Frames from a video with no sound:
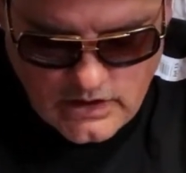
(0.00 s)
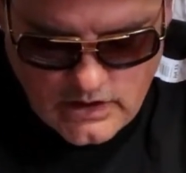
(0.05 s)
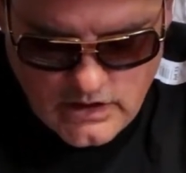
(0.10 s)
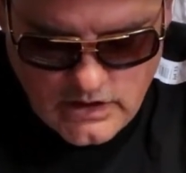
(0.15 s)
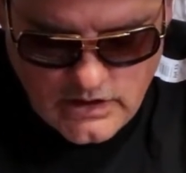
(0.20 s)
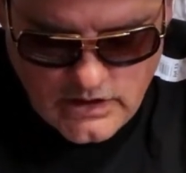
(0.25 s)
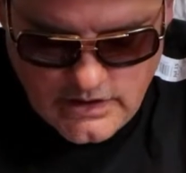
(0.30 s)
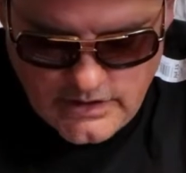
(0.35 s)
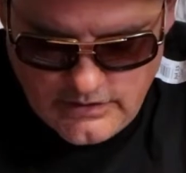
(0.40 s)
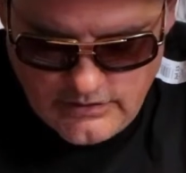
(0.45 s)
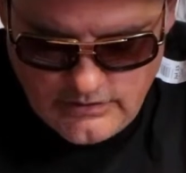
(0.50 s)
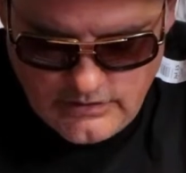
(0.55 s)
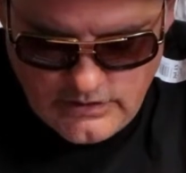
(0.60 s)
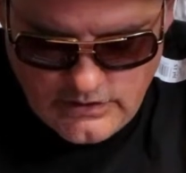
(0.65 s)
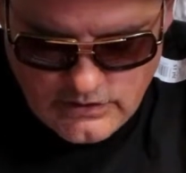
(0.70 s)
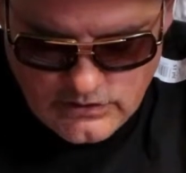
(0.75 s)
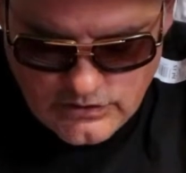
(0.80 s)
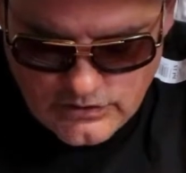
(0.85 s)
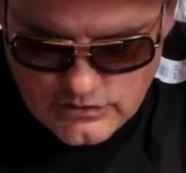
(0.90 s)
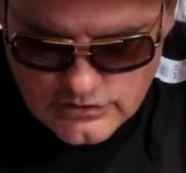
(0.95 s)

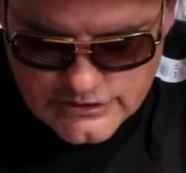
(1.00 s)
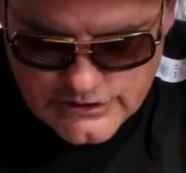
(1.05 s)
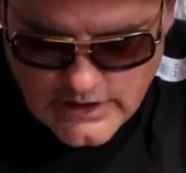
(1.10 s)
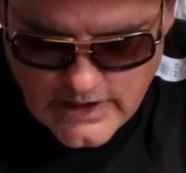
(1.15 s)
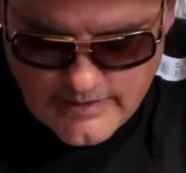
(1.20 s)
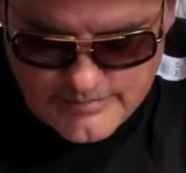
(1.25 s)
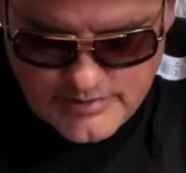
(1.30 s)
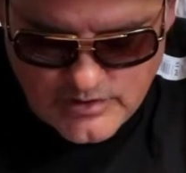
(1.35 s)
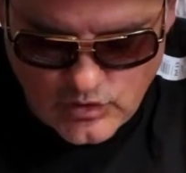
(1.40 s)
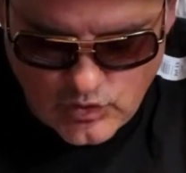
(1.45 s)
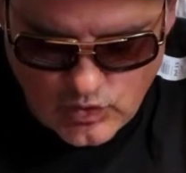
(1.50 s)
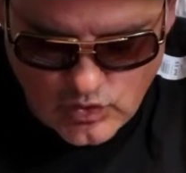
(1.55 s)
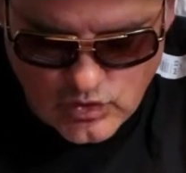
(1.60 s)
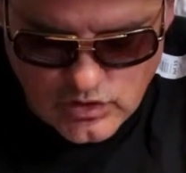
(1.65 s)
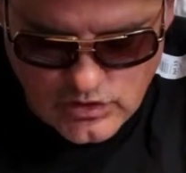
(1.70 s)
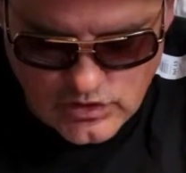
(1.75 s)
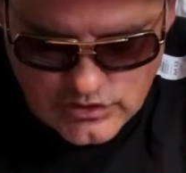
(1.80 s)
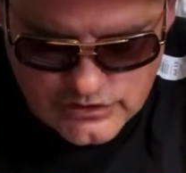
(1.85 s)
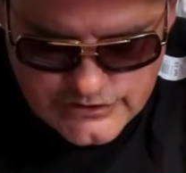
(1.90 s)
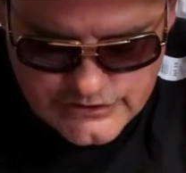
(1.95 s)
The Little Shop of
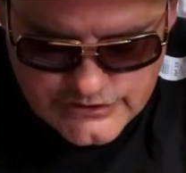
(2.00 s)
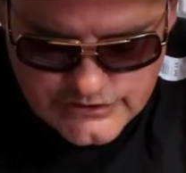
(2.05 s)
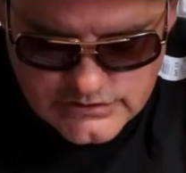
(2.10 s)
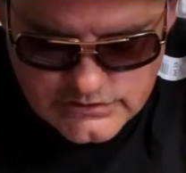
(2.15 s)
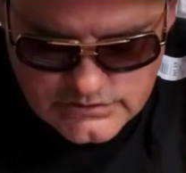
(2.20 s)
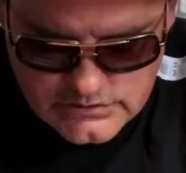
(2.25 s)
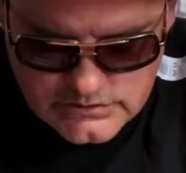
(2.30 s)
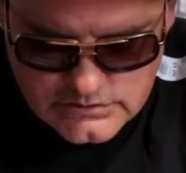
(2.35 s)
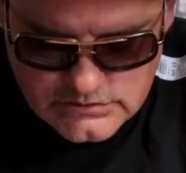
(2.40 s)
Horrors.